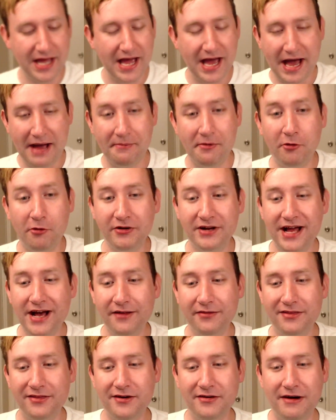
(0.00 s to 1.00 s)
I'm holding out
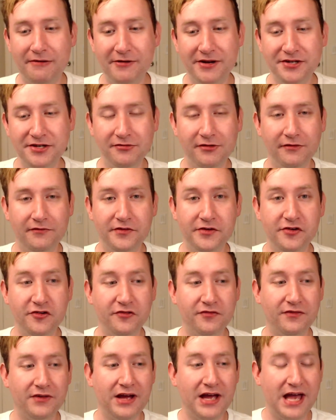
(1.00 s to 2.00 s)
though. I want to do a review
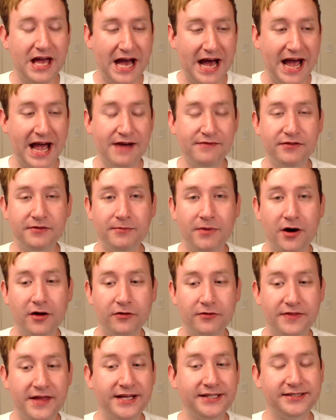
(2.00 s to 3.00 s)
of. I have a bottle
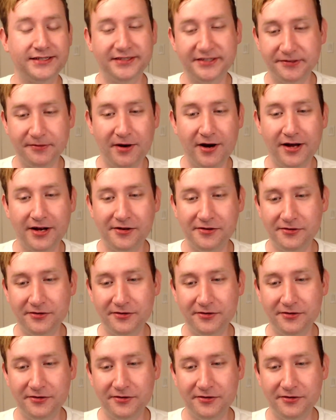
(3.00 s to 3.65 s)
thanks to Swan,